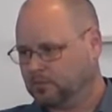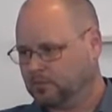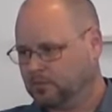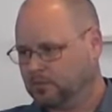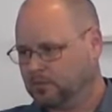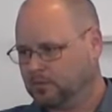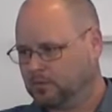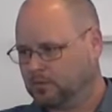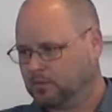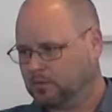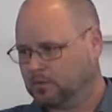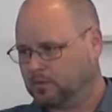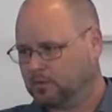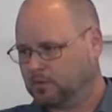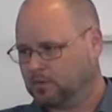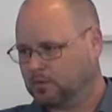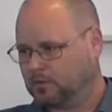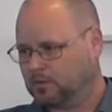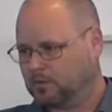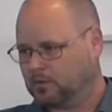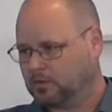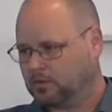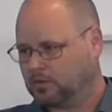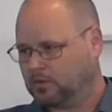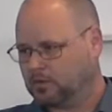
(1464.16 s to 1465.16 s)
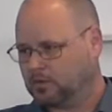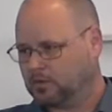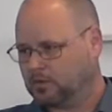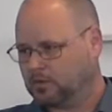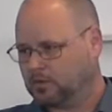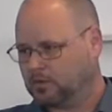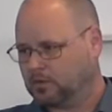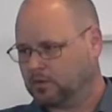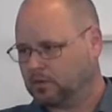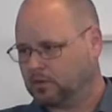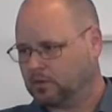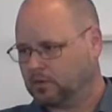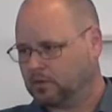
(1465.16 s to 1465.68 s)

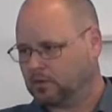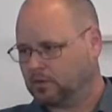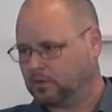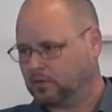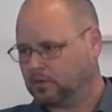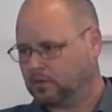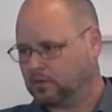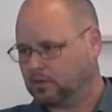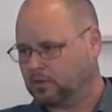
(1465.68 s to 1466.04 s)
Nobody speaks.